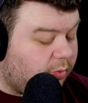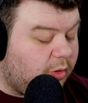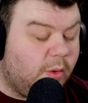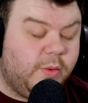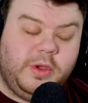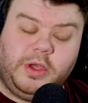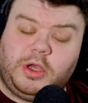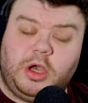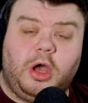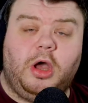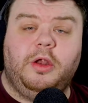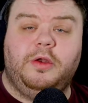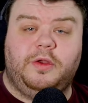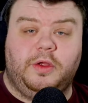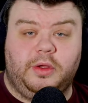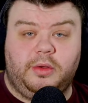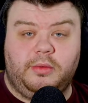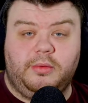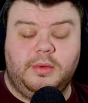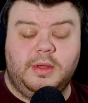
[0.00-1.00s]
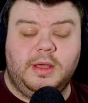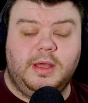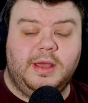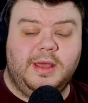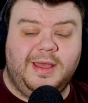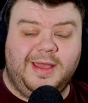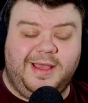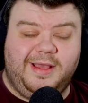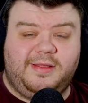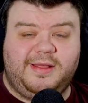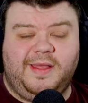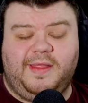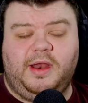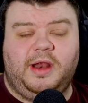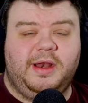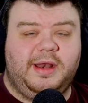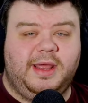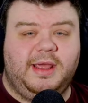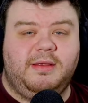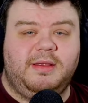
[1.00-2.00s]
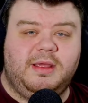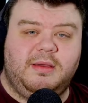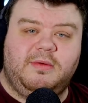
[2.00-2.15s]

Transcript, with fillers: what you can't do is take that idea and